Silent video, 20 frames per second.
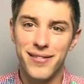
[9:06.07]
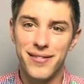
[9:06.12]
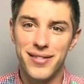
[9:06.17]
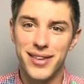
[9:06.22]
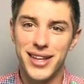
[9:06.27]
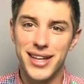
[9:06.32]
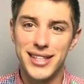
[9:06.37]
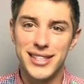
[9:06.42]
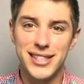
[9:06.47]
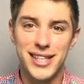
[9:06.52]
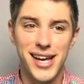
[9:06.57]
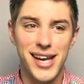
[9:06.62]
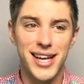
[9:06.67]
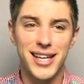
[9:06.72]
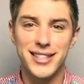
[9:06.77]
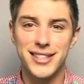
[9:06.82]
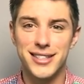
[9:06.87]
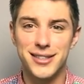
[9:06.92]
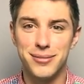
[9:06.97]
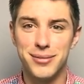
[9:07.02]
Please
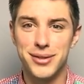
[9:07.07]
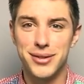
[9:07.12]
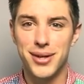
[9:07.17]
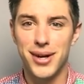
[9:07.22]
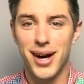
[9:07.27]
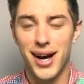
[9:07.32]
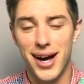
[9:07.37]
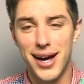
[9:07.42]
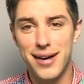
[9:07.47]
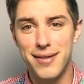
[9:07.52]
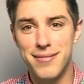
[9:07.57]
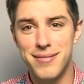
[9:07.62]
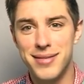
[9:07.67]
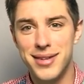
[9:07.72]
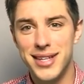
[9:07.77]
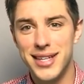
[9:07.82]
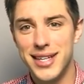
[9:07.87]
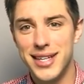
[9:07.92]
like and subscribe.